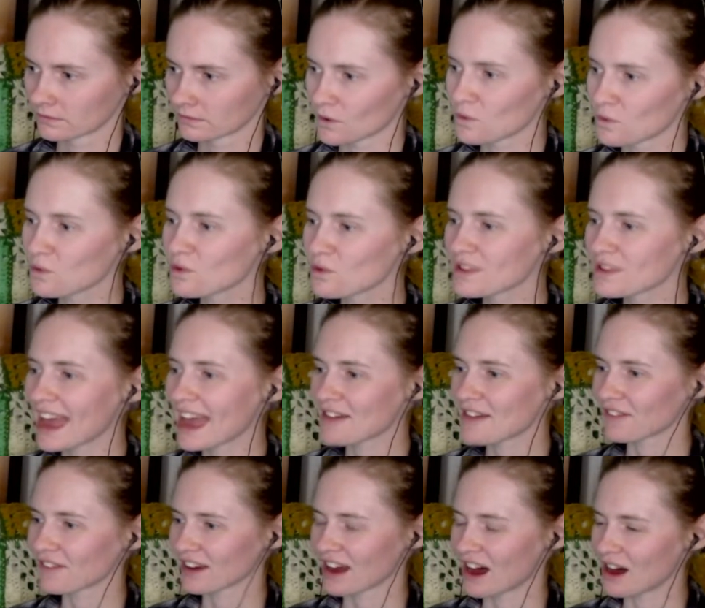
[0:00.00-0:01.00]
Ooh, they have
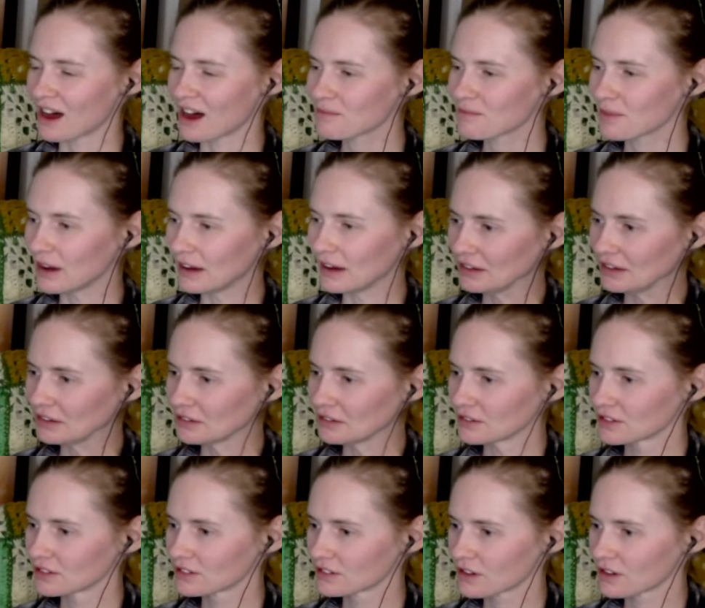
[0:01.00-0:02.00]

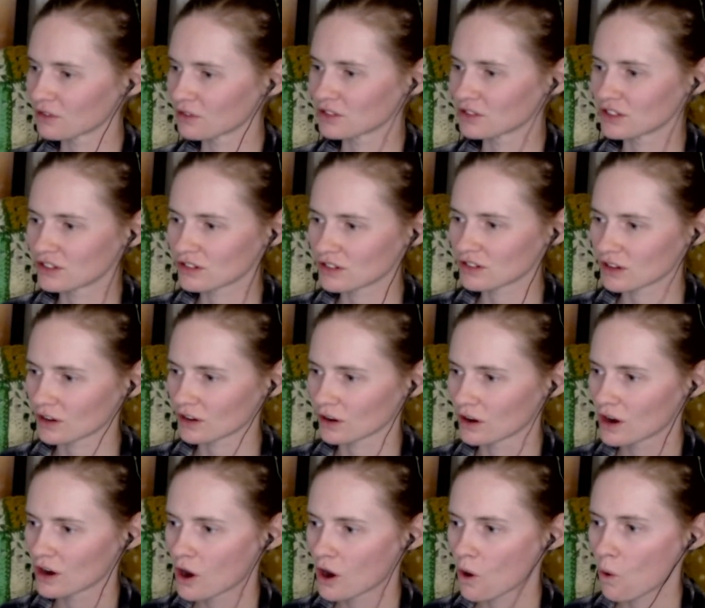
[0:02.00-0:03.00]
combos. Oh, she's using her
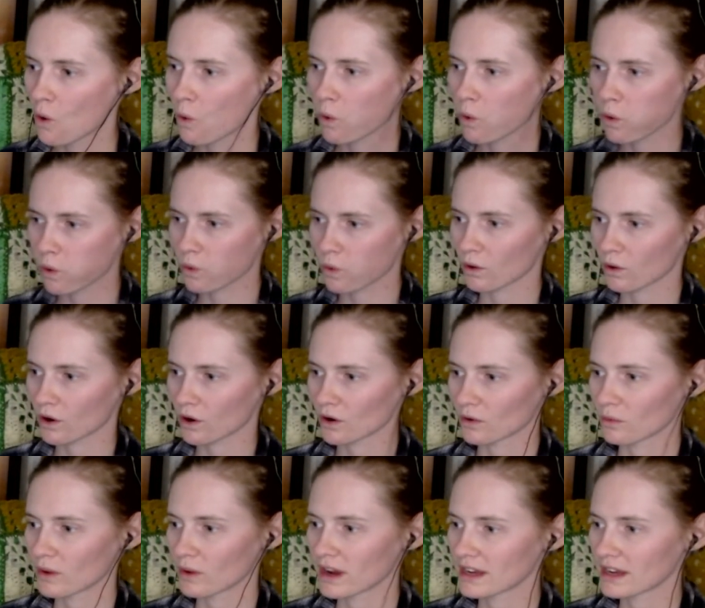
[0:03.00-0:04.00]
her
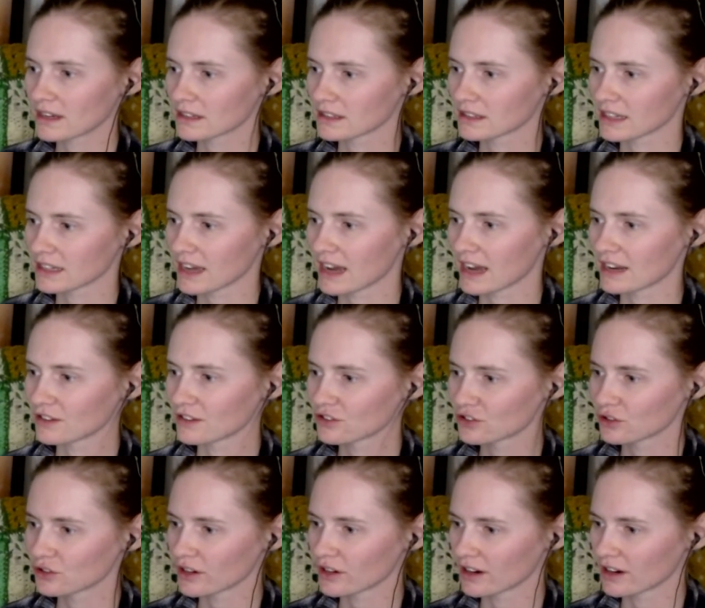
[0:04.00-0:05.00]
wings to kind of
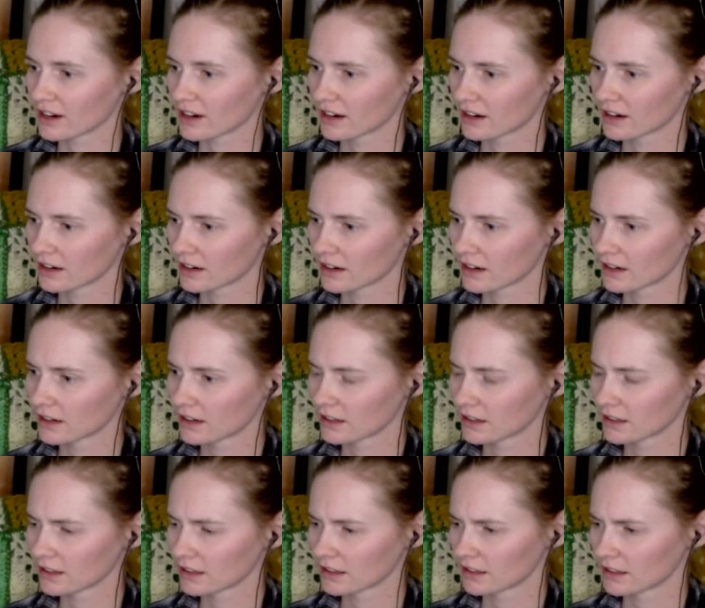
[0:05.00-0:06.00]
shoot her.
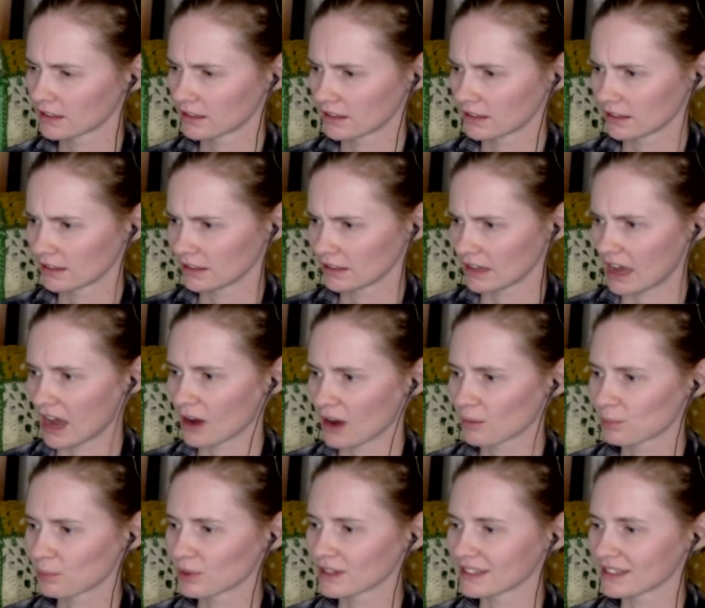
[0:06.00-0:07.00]

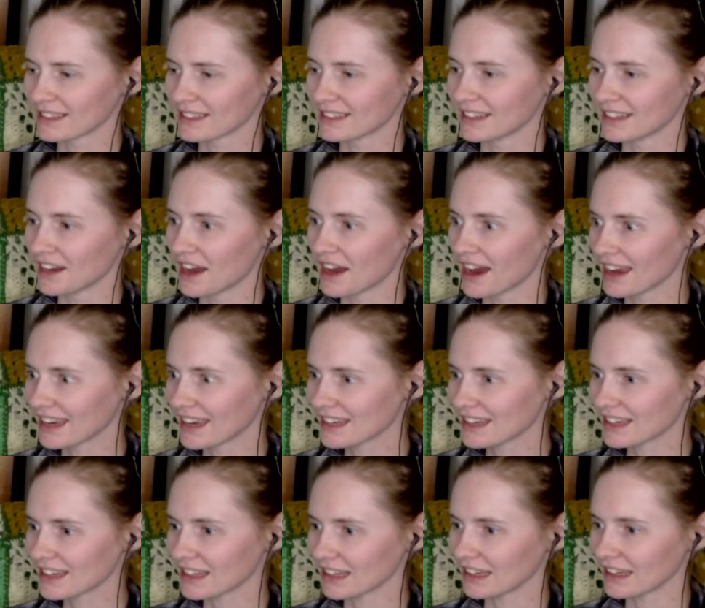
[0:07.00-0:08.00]
Output
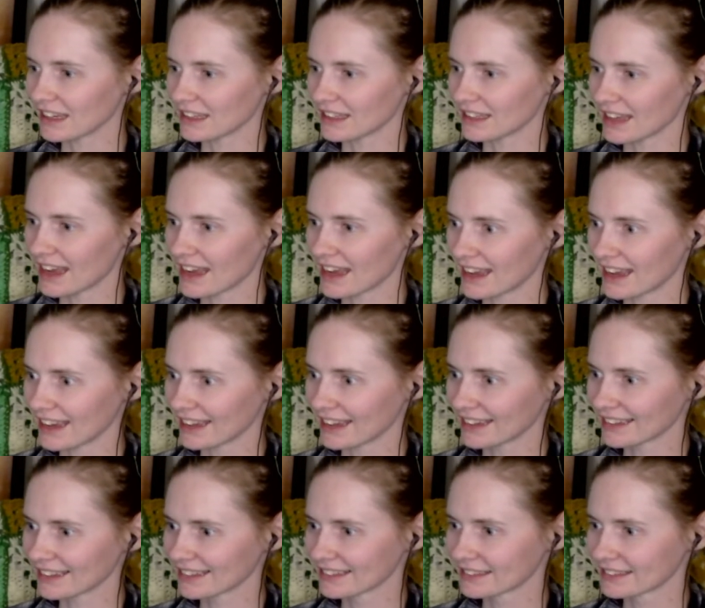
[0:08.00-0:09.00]
90. Dang.